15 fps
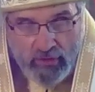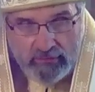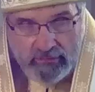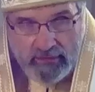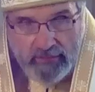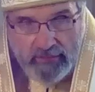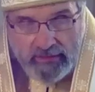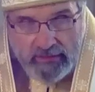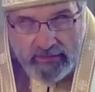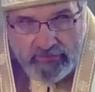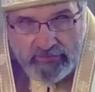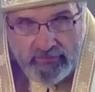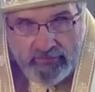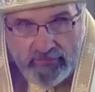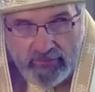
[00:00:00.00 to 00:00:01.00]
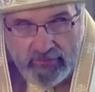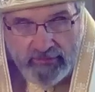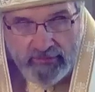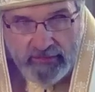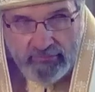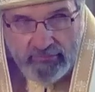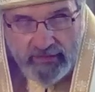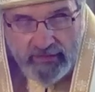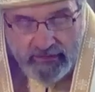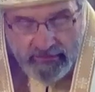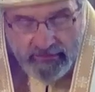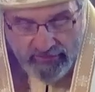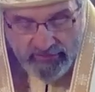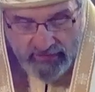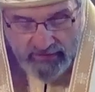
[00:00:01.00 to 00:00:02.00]
dwelt among us for 33
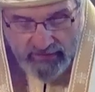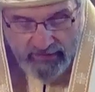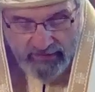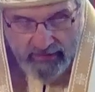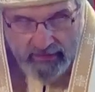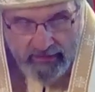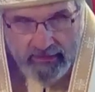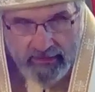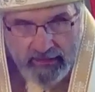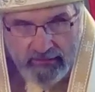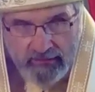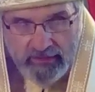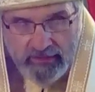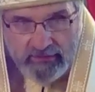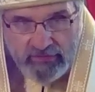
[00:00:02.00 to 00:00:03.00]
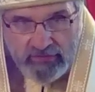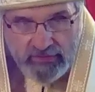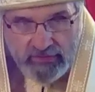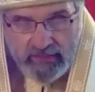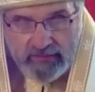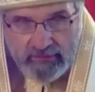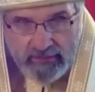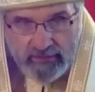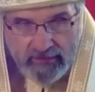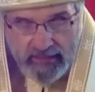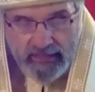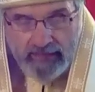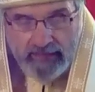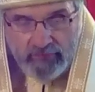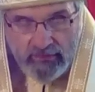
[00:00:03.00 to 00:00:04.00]
years, healing the sick, the
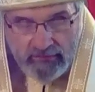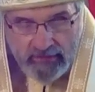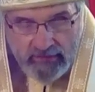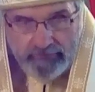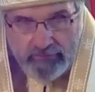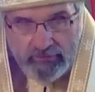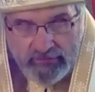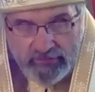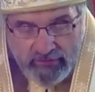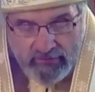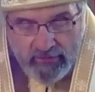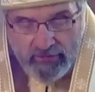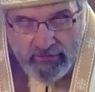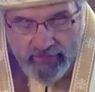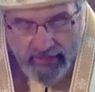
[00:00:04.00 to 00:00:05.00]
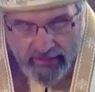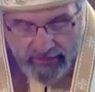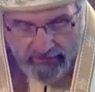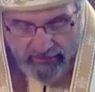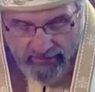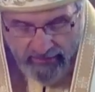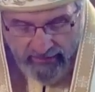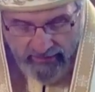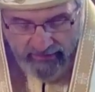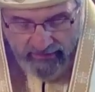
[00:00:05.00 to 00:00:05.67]
lame, the lepers, and all that.